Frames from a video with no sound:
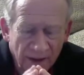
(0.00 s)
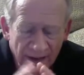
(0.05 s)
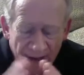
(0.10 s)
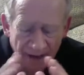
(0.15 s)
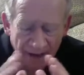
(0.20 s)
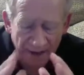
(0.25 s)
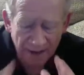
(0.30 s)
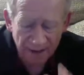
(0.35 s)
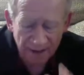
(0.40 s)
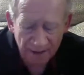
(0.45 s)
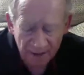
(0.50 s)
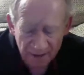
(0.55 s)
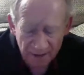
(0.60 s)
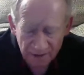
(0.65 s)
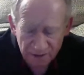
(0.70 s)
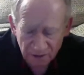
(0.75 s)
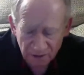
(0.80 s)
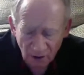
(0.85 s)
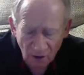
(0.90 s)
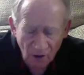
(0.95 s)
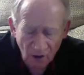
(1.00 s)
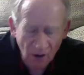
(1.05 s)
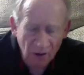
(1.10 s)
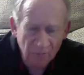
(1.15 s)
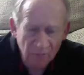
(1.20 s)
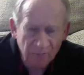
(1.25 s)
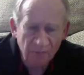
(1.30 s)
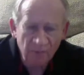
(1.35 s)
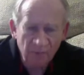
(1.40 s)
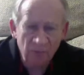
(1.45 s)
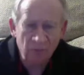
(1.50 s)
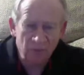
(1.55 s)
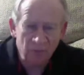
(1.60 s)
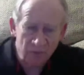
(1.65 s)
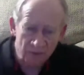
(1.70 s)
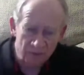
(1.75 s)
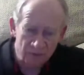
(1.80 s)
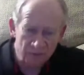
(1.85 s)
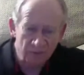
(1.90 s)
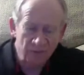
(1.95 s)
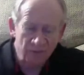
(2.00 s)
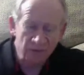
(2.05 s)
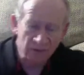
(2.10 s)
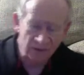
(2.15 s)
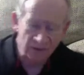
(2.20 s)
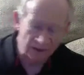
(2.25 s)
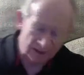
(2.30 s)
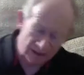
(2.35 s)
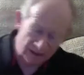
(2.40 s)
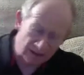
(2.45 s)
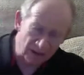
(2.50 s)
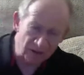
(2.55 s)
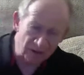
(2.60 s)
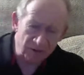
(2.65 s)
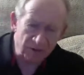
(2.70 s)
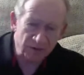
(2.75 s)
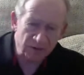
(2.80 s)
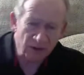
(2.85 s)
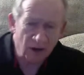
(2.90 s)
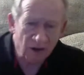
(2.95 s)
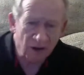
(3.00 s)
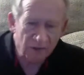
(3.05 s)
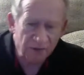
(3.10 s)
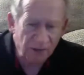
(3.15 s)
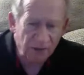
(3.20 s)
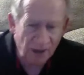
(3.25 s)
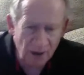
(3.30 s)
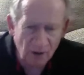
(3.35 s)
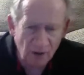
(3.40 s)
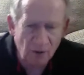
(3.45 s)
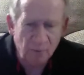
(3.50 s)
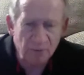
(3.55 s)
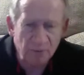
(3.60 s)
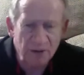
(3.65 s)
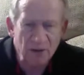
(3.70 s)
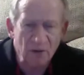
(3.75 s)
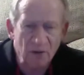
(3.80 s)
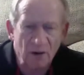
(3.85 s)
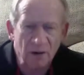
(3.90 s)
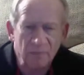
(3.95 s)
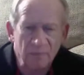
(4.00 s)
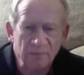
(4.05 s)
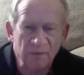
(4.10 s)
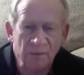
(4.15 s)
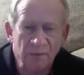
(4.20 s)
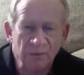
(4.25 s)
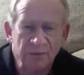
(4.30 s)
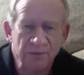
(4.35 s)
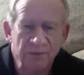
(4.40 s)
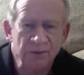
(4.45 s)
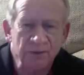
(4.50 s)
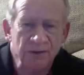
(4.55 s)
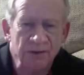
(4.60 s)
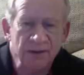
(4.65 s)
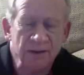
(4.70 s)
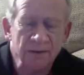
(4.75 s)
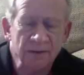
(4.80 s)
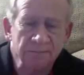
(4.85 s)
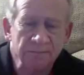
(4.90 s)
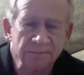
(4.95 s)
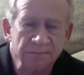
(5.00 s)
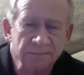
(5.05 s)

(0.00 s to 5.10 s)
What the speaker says: And it is harmful. It is terribly harmful to them.